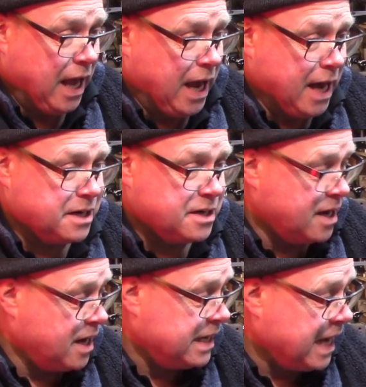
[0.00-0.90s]
And
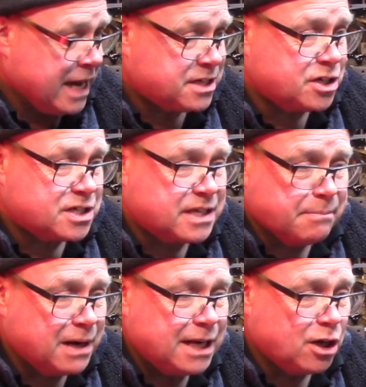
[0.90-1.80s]
uh, yeah, it's just
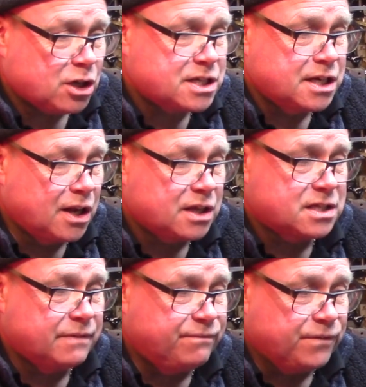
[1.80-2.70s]
simply lots and
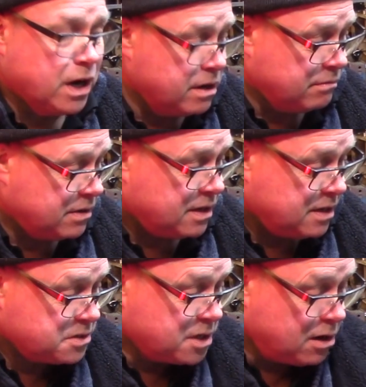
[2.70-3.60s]
lots of fun.
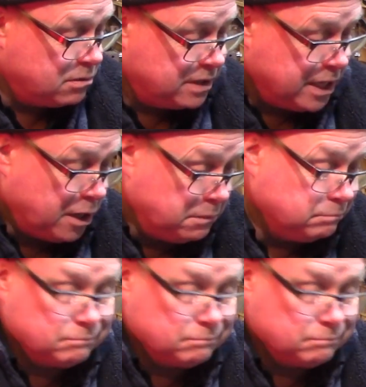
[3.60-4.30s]
So, you know,